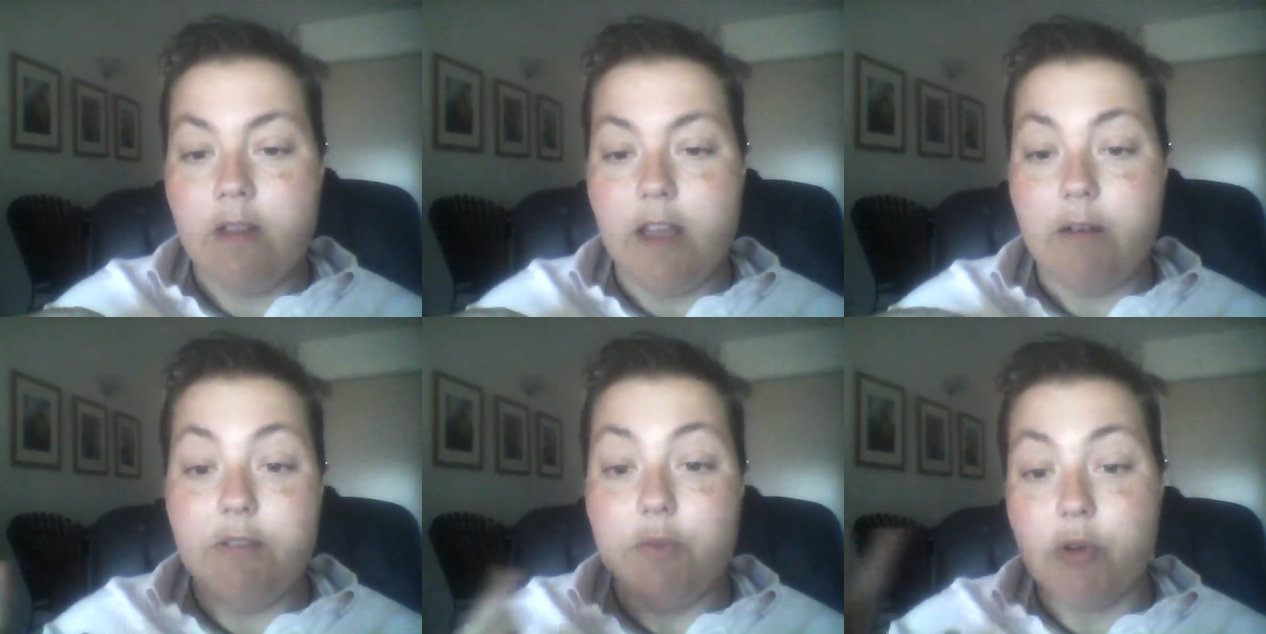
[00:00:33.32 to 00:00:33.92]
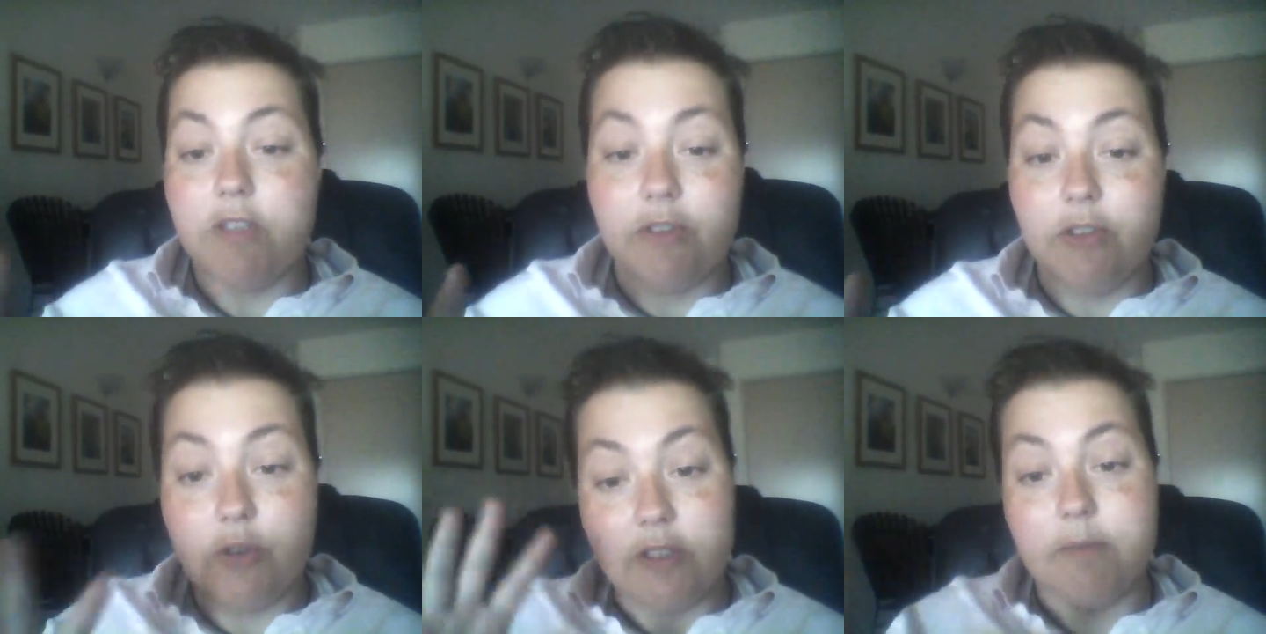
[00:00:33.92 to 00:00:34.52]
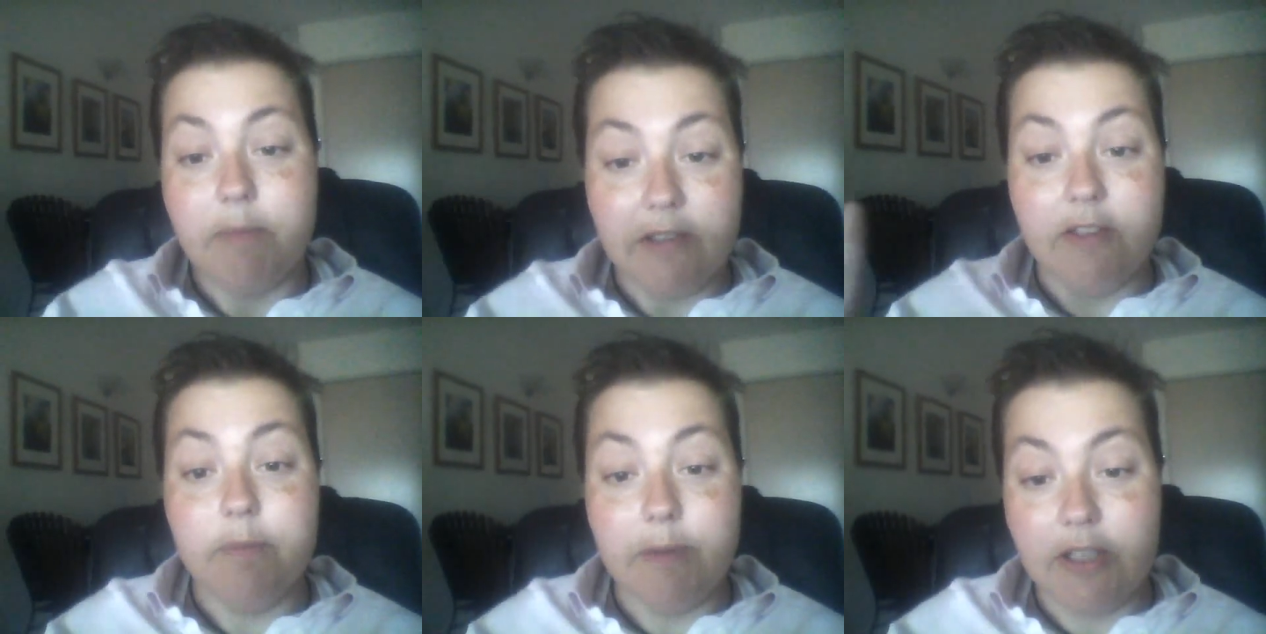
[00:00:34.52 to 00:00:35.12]
and even more difficult choices. But
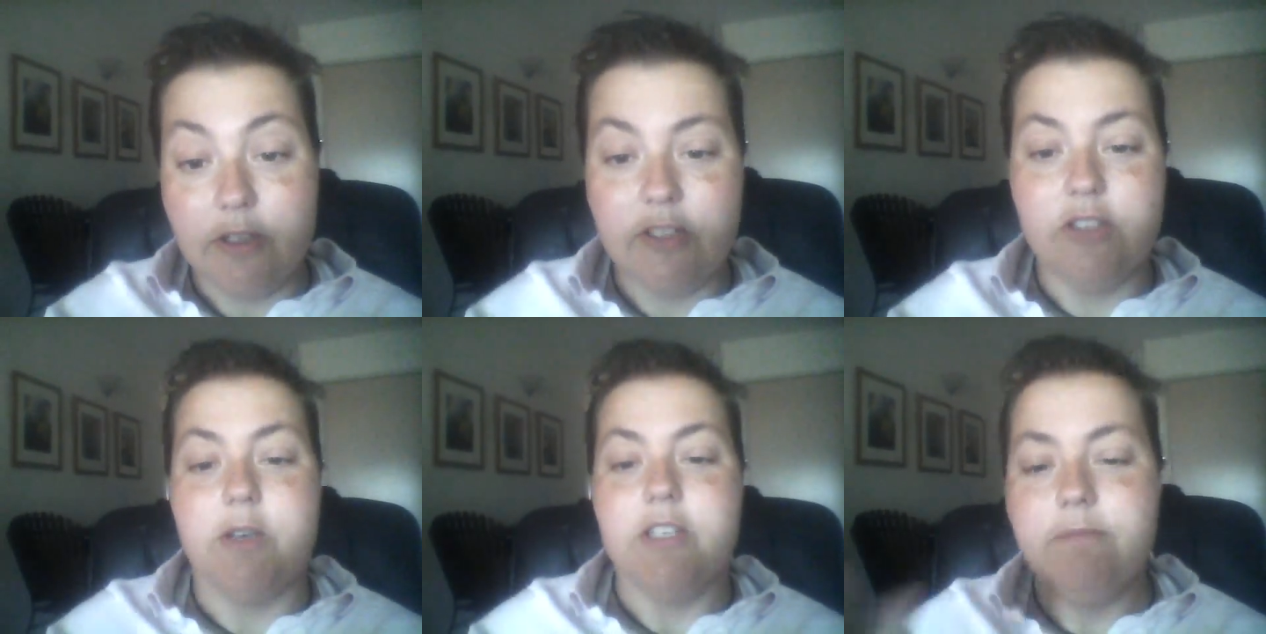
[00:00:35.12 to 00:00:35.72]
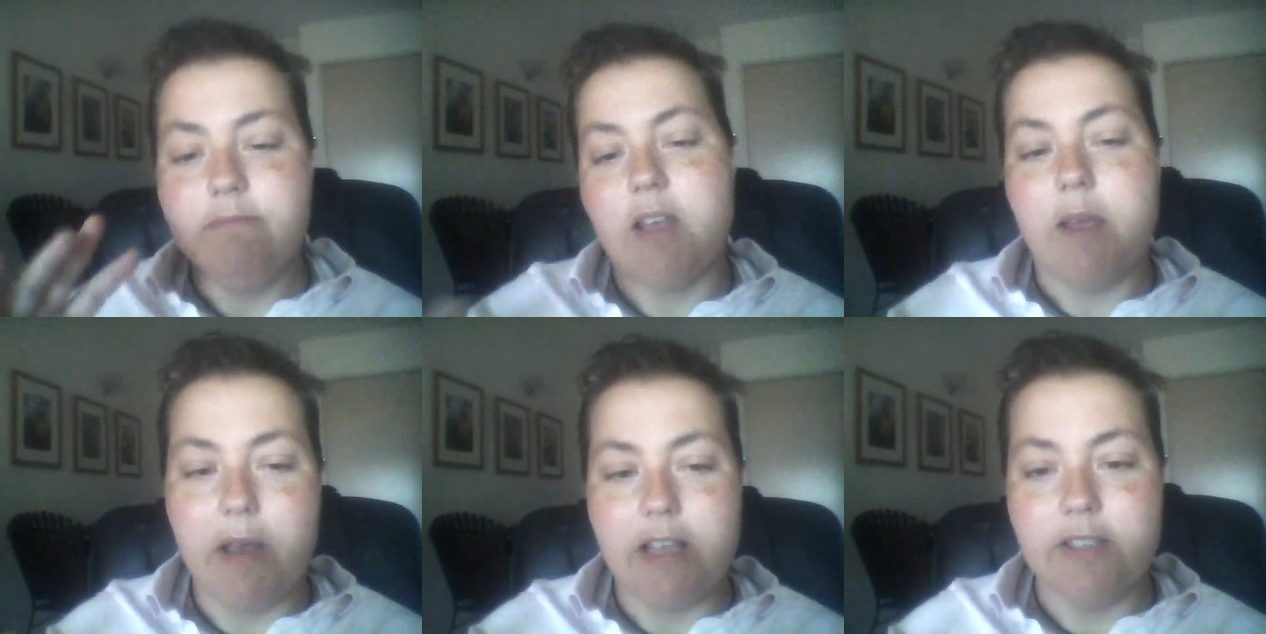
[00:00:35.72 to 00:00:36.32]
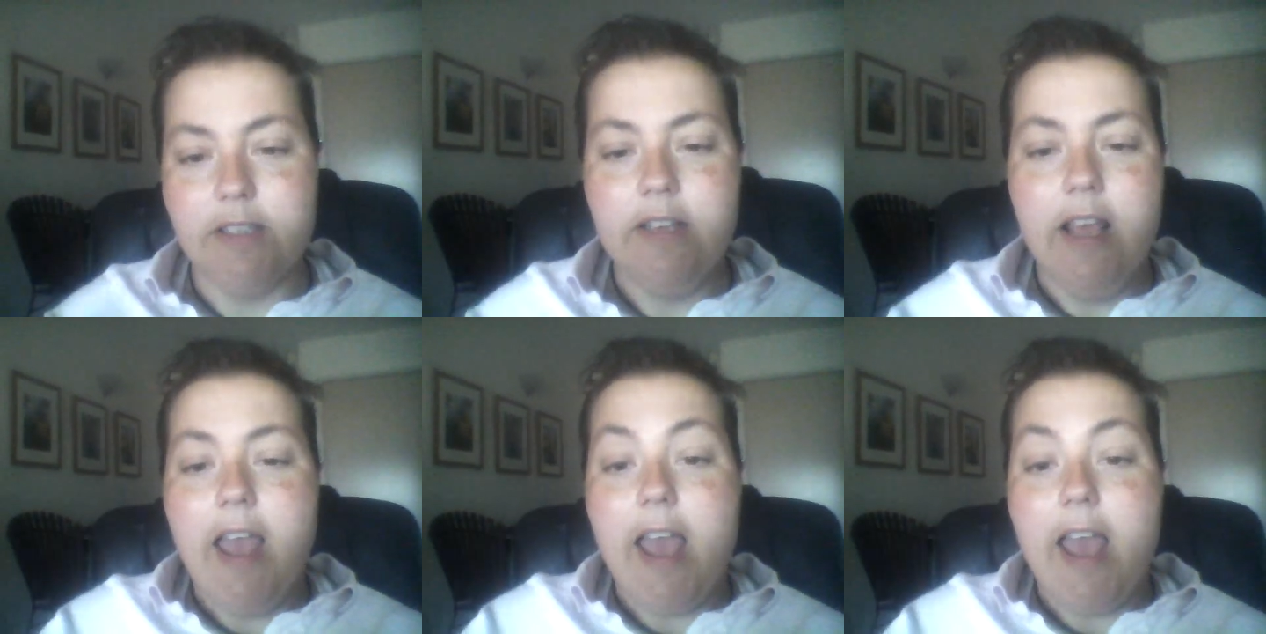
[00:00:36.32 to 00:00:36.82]
this particular situation, I posited,